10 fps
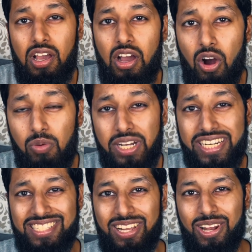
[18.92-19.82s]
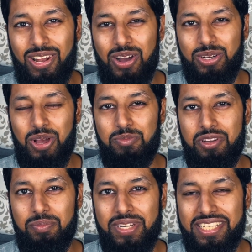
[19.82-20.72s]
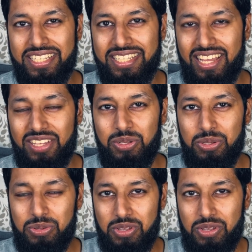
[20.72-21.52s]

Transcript: Homework takes a long time to complete. You